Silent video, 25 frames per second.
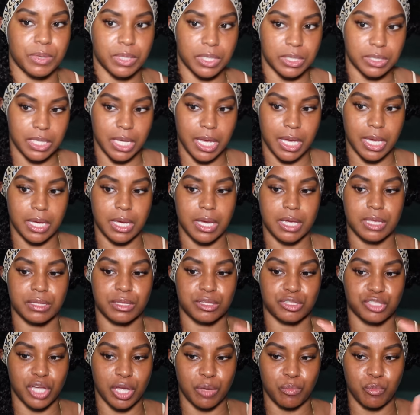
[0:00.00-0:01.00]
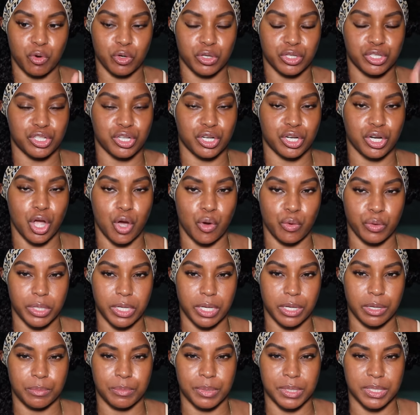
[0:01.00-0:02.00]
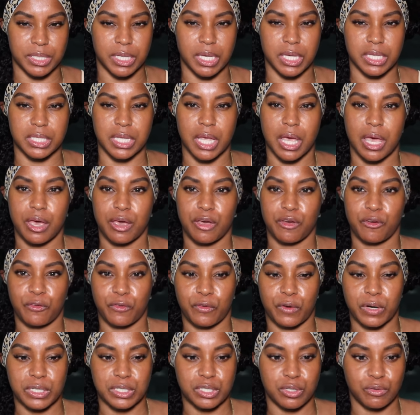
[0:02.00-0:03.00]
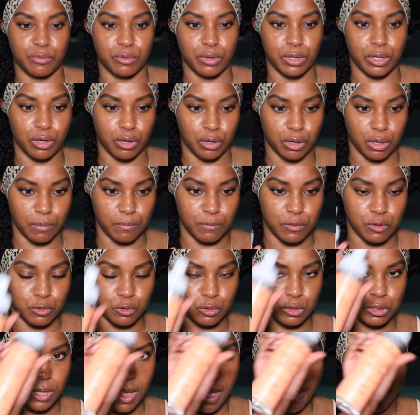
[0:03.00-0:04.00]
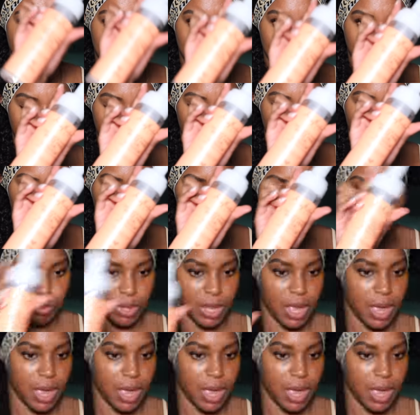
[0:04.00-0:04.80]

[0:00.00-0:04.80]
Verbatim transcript: gonna take the Shea Moisture Coconut Hibiscus Frizz Free Curl Mousse, boom,